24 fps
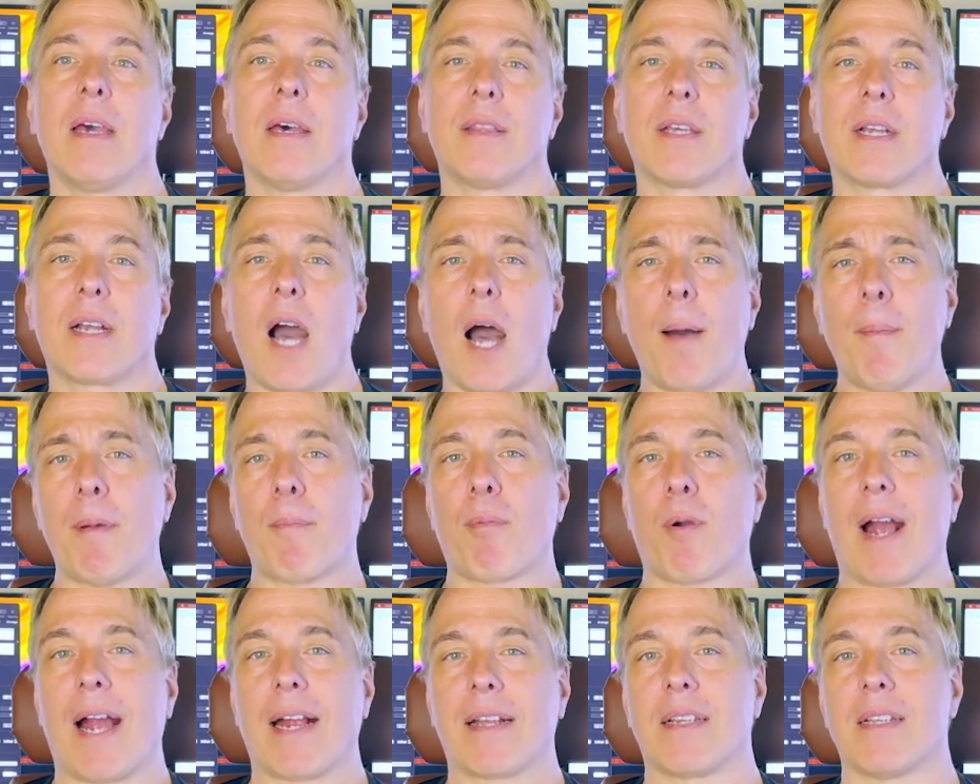The common
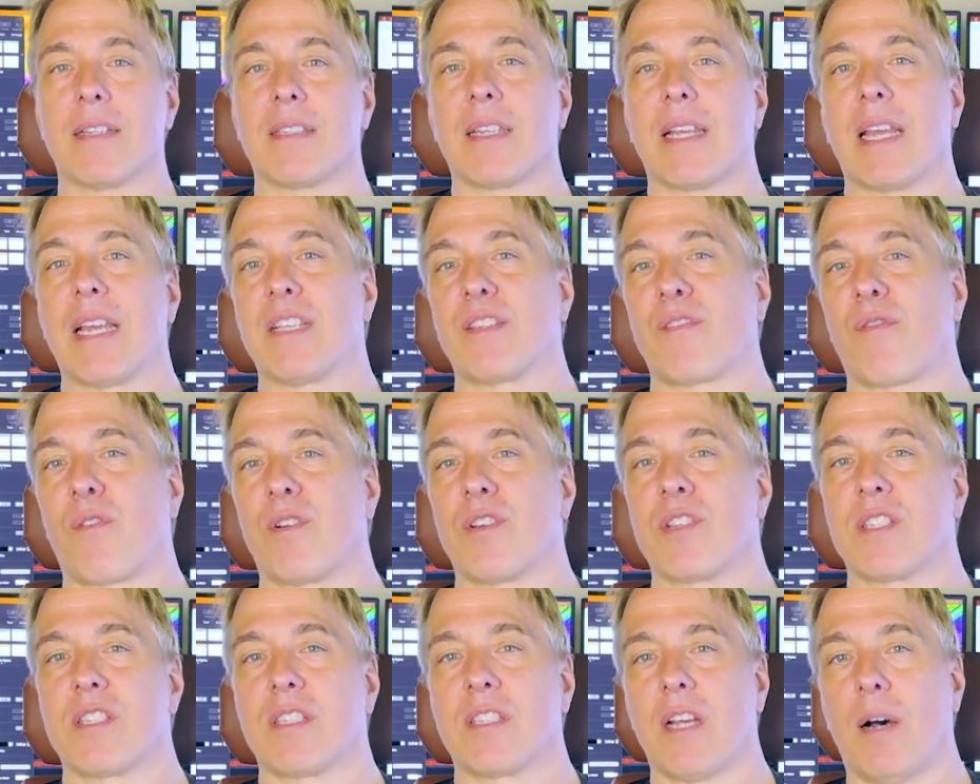practice is for
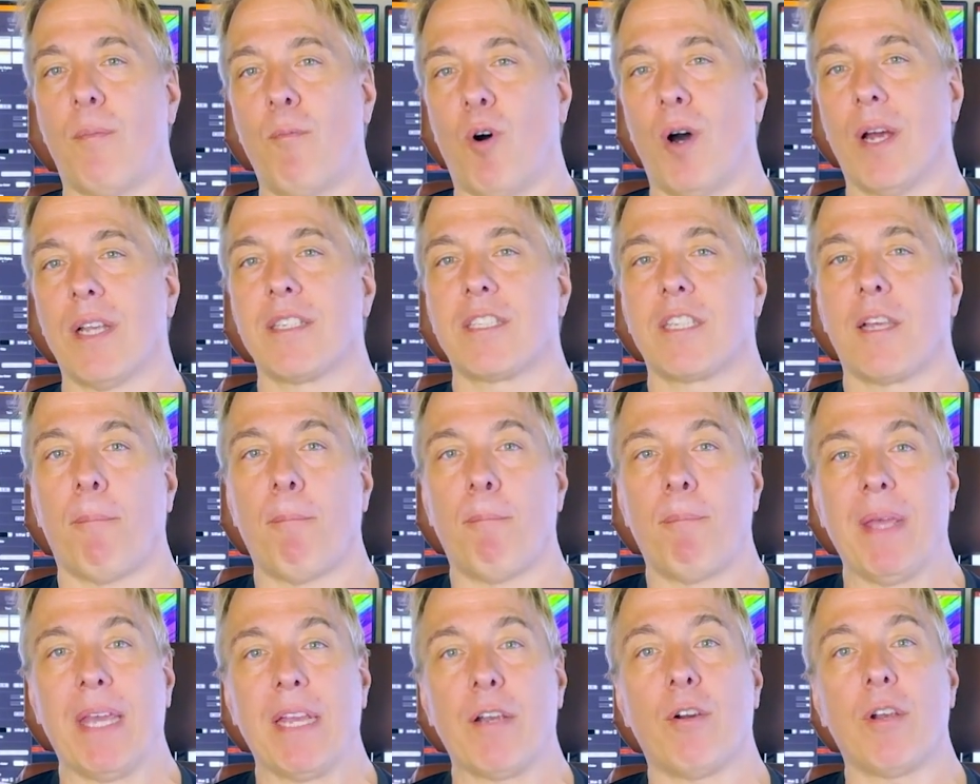someone to
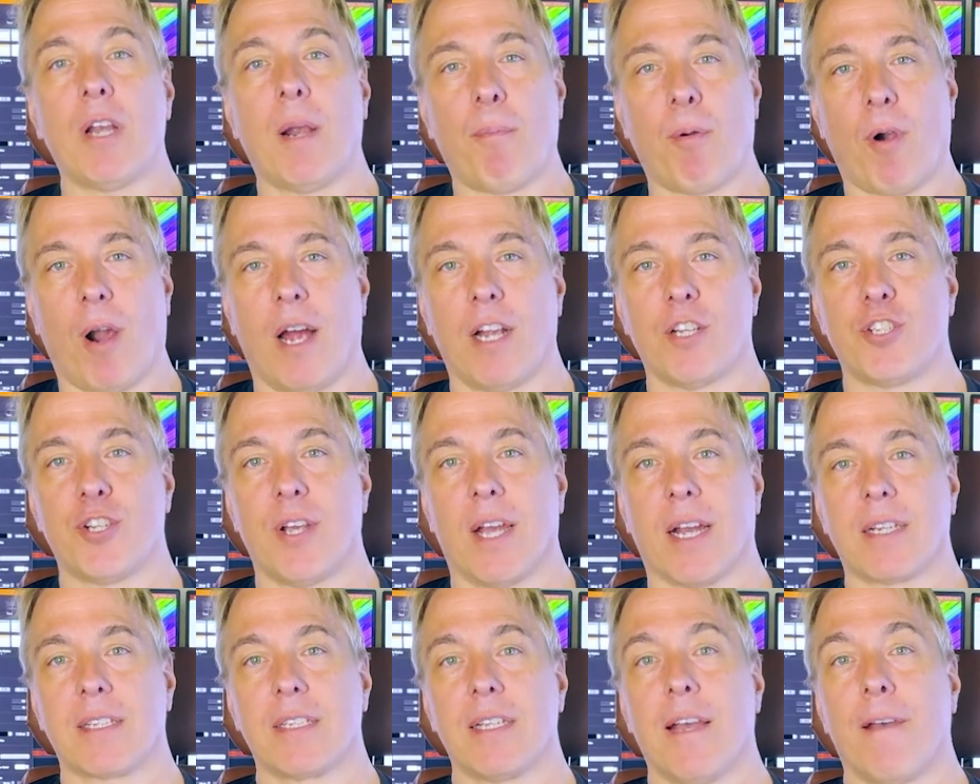bid on a
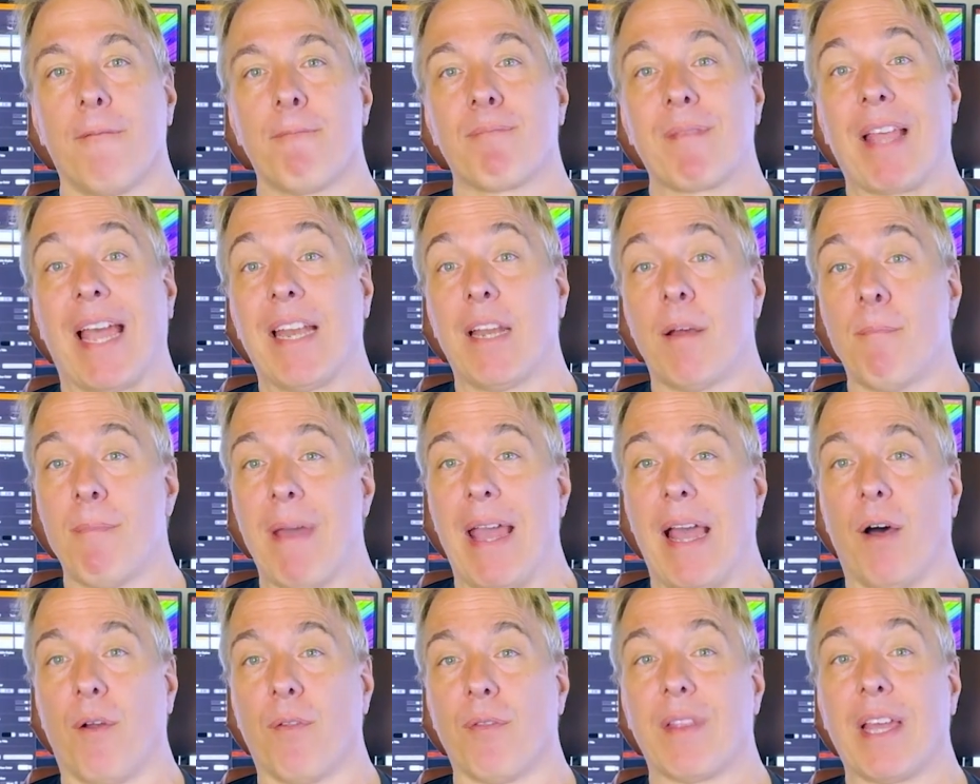project an
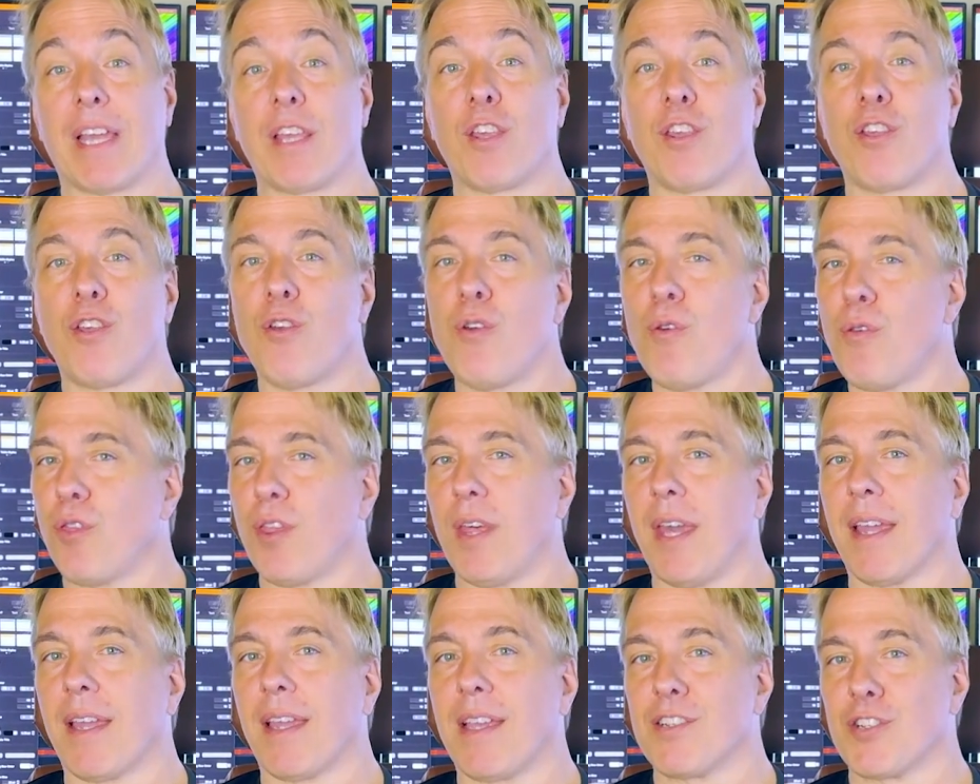amount that you
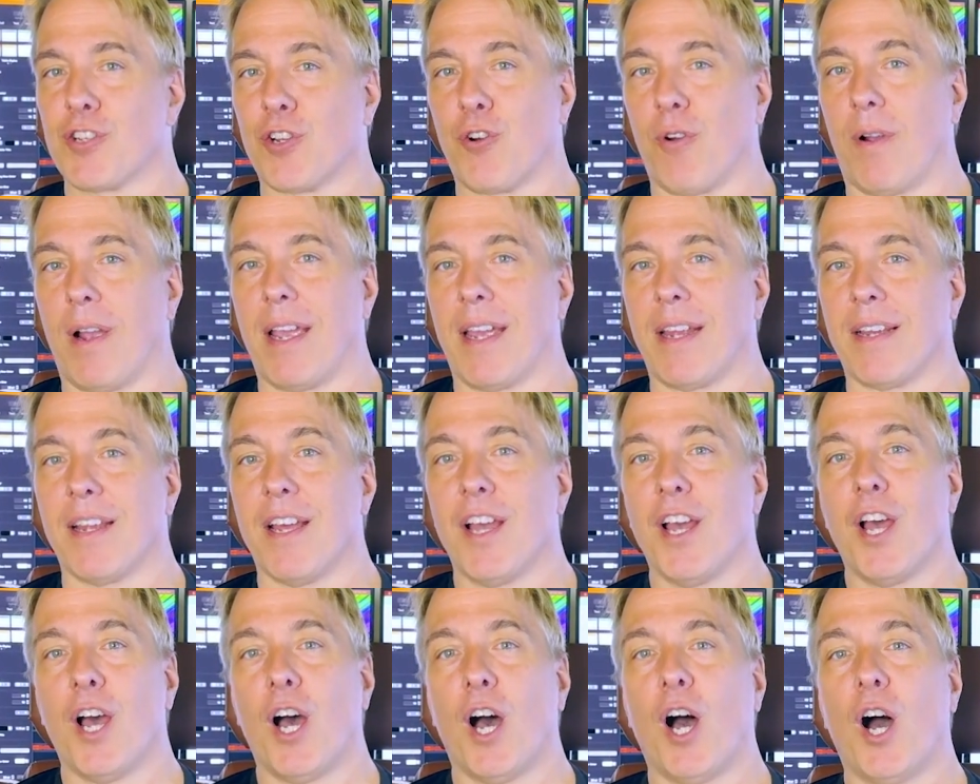think is great,
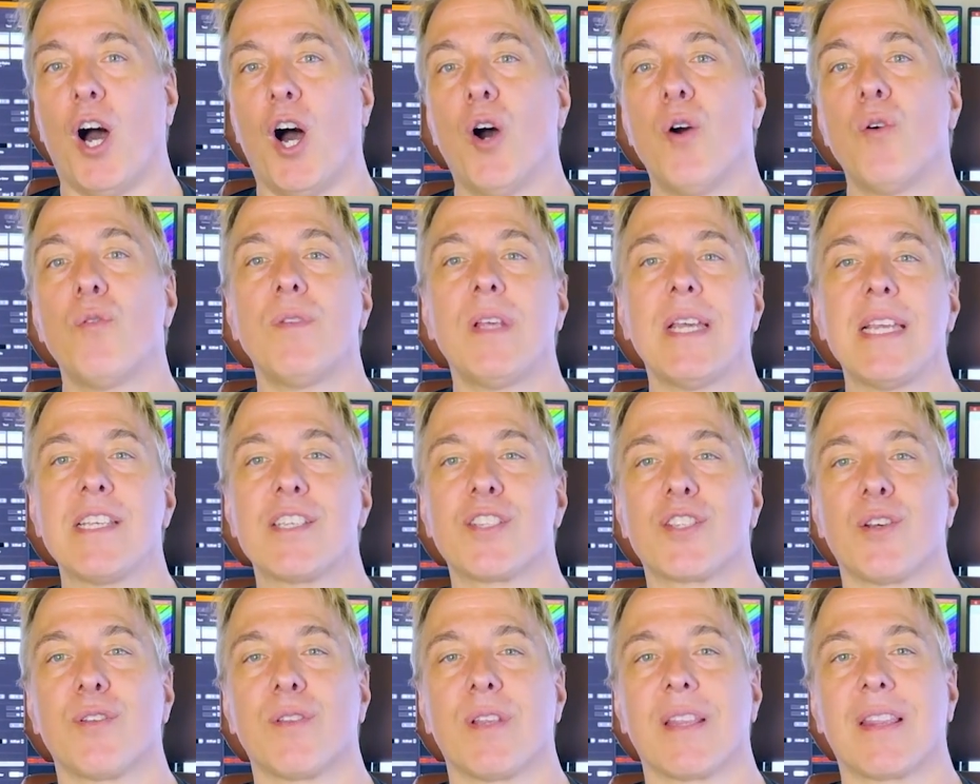only
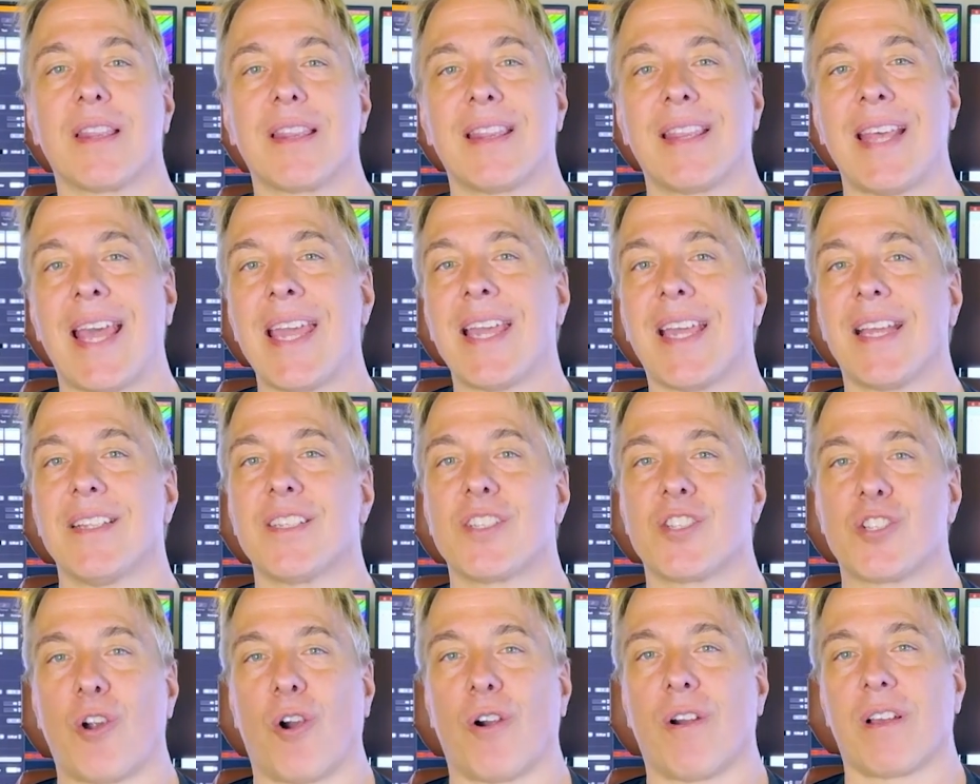so that they can
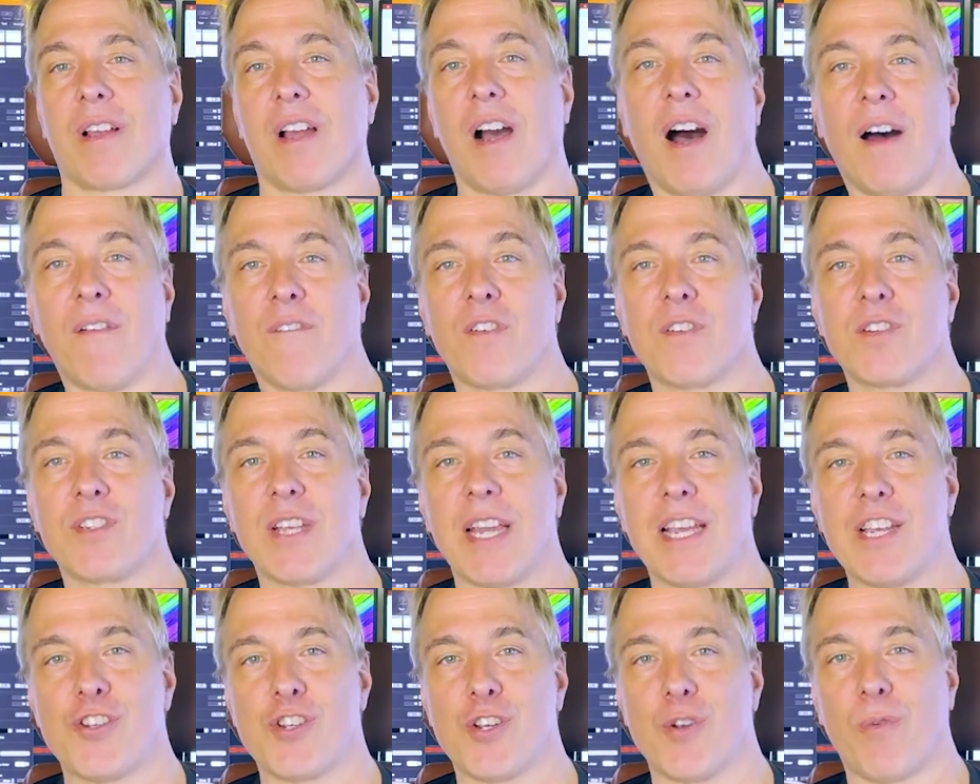start a
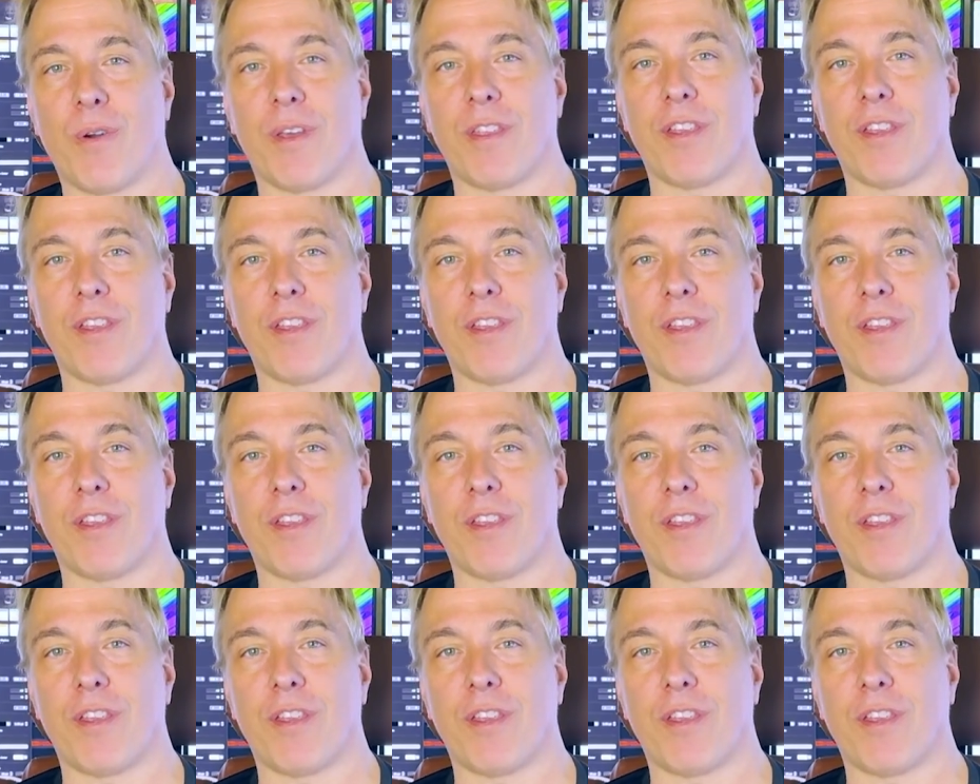conversation